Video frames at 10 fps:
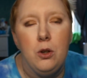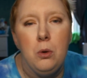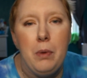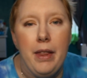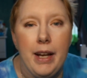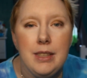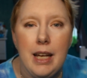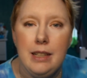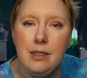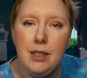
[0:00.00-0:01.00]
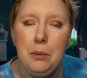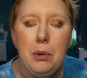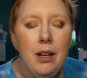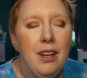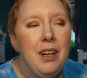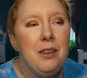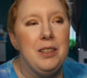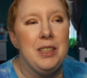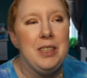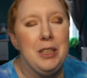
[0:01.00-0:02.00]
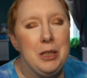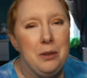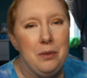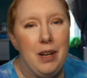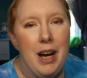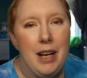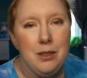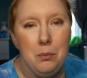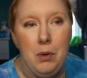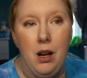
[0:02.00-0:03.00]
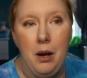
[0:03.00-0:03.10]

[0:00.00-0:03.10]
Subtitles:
oh, my leg is gonna sleep, such a awesome